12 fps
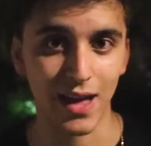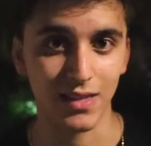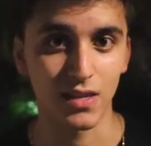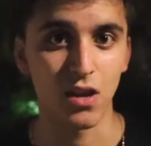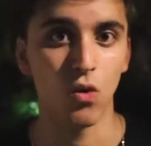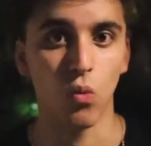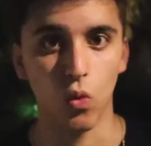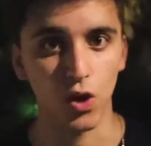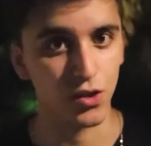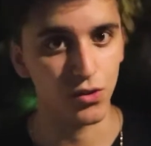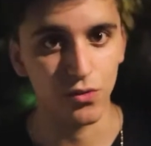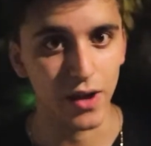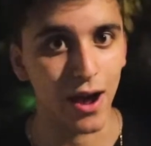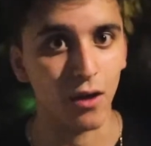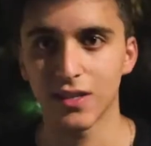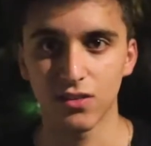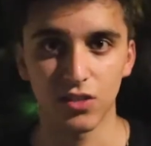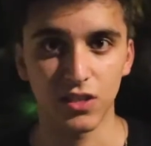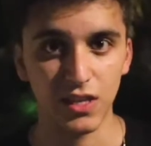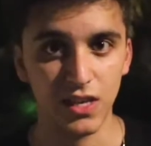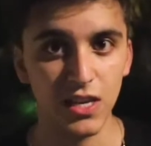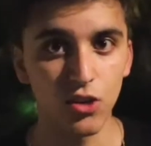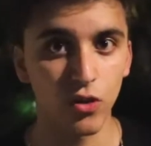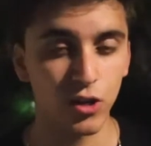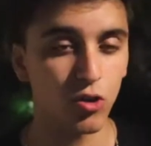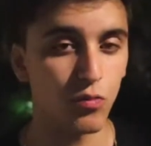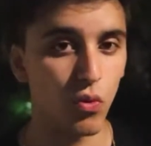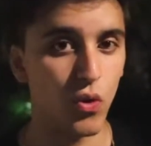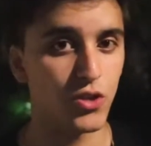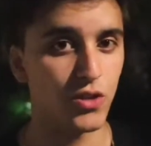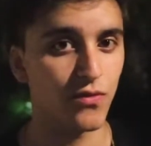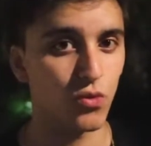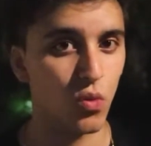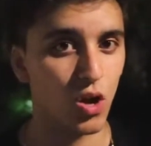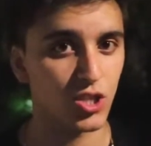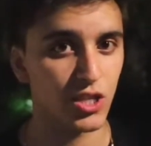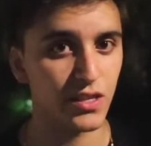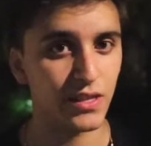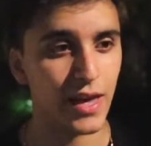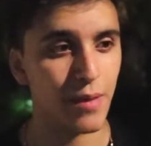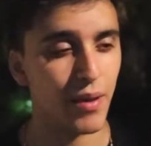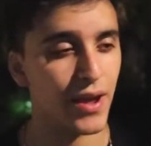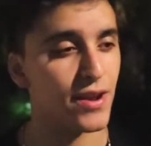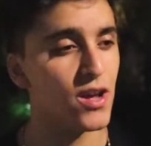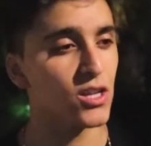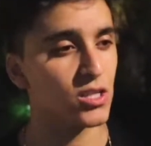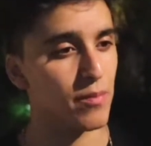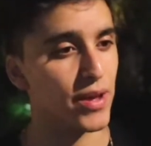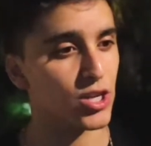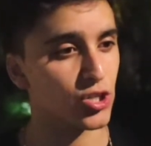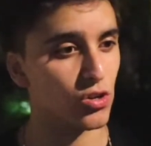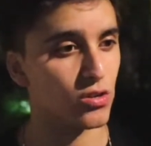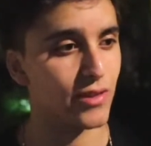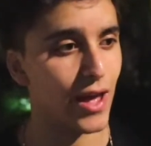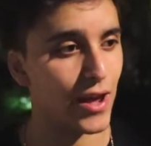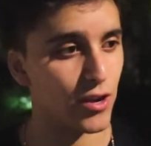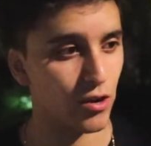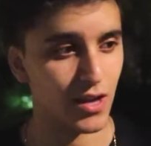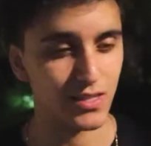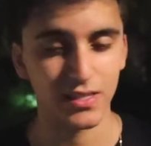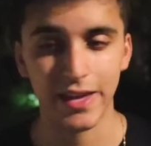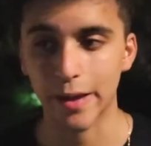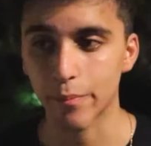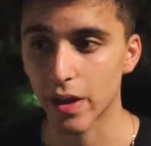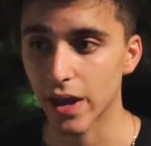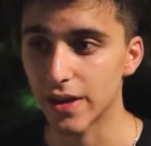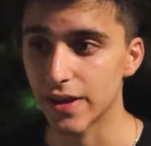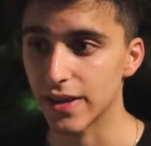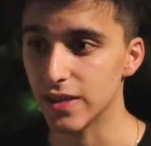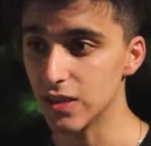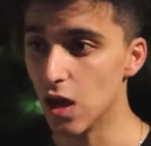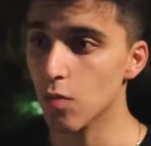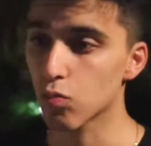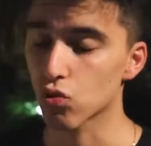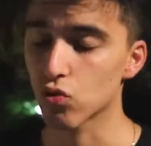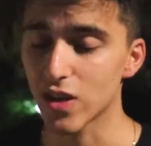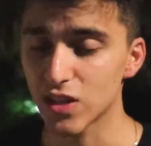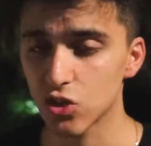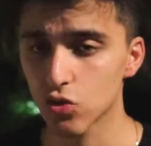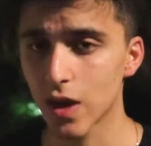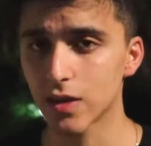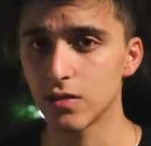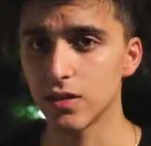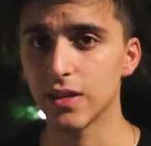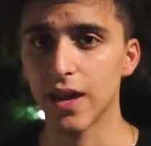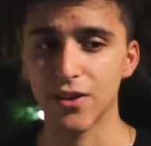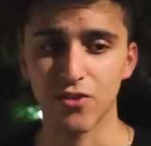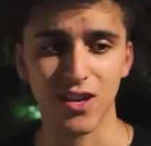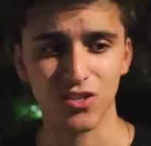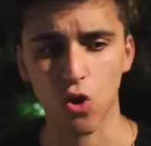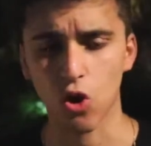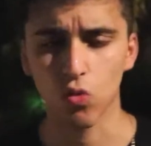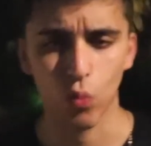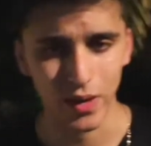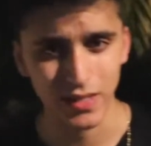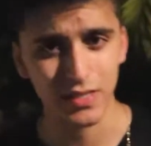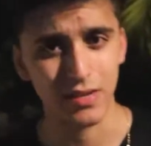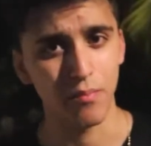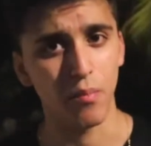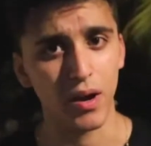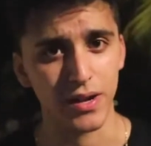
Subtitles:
ads. What do you do now? So guys, there's key critical points you have to watch in the campaign to make sure that your guys' campaign is progressing correctly and you guys aren't wasting